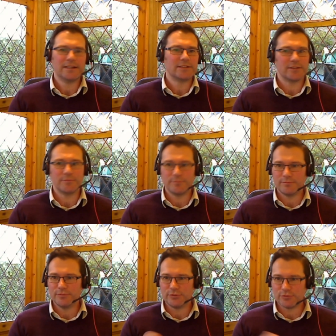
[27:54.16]
So
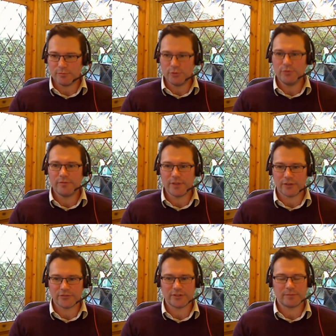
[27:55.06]
just remove the
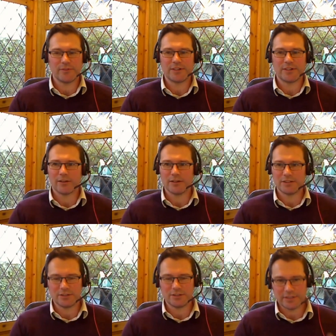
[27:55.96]
concept of the
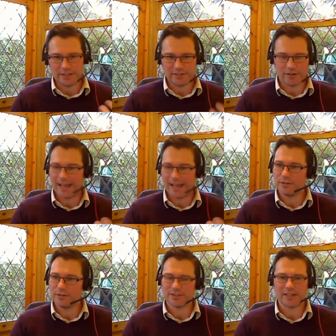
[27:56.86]
technology to it in your own head
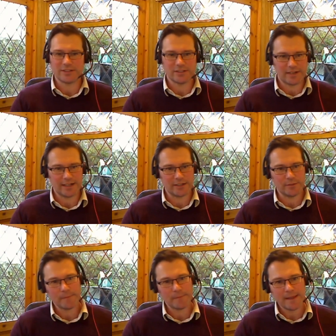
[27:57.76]
to assess its value.
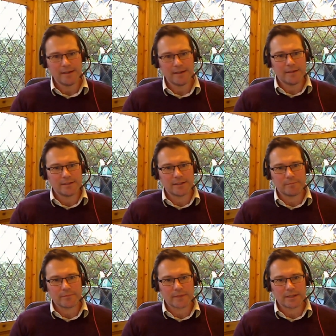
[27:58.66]
So
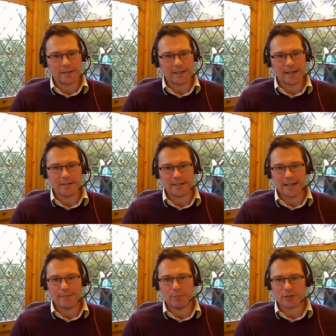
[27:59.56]
at the end of the
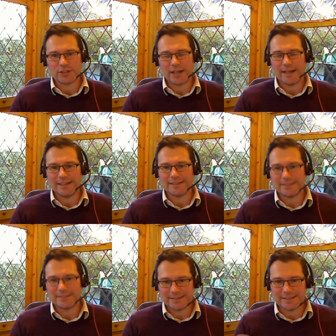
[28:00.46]
day, blockchain
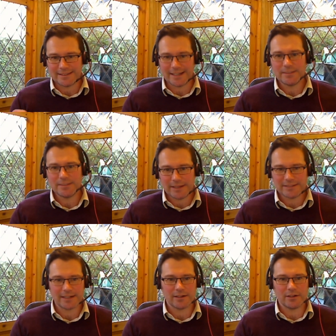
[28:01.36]
it's a database
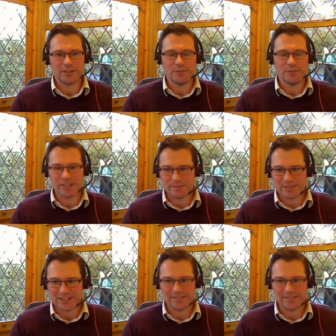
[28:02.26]
technology with a
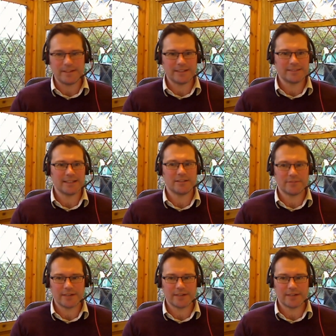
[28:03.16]
specific set of